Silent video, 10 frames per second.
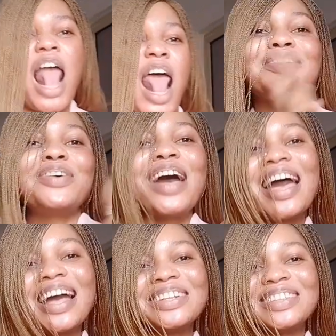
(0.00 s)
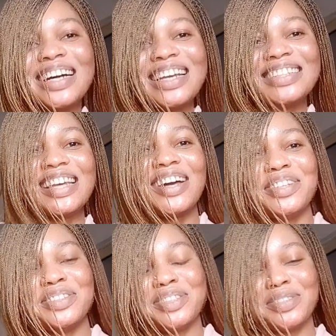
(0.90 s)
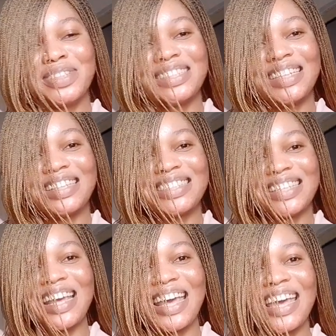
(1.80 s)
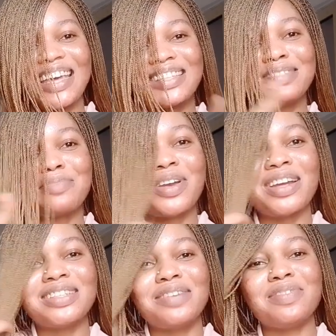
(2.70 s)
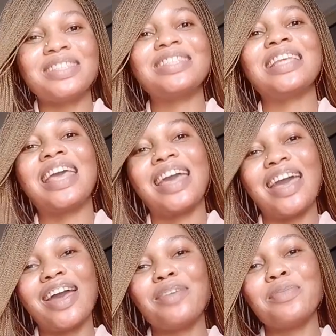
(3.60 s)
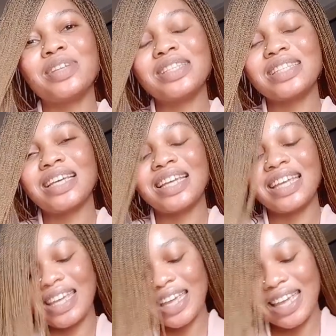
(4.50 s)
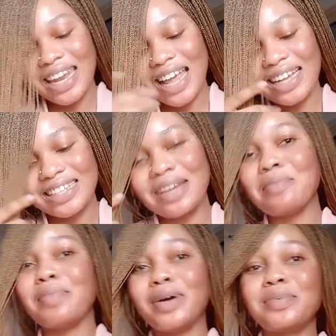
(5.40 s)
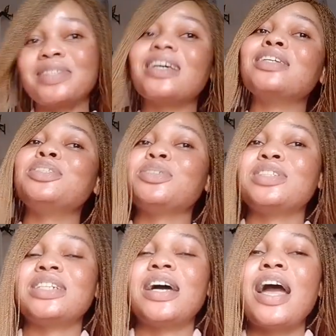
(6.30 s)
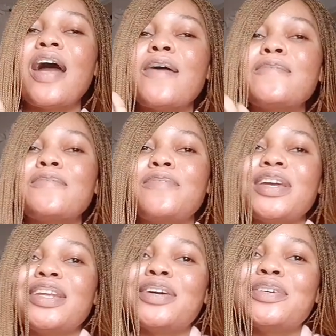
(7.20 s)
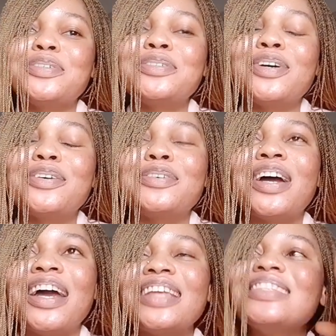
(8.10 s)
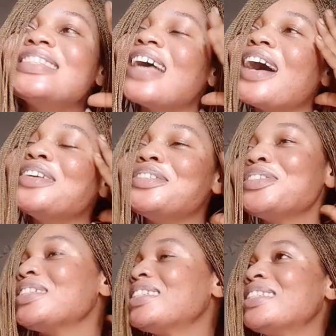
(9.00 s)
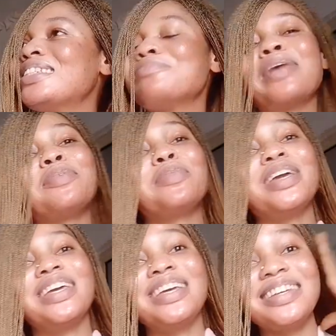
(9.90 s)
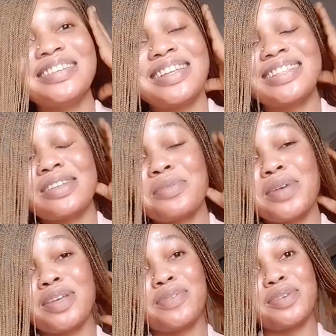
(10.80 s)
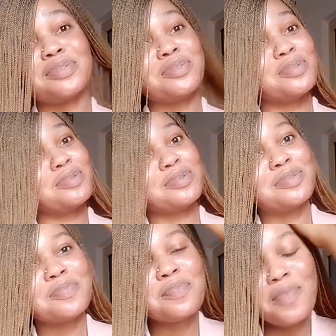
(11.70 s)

So, hello guys, how you all doing today? It's Maria Davids here once again, and I'm back with another video. All right, I do you see this? My week, it's a week if you don't know.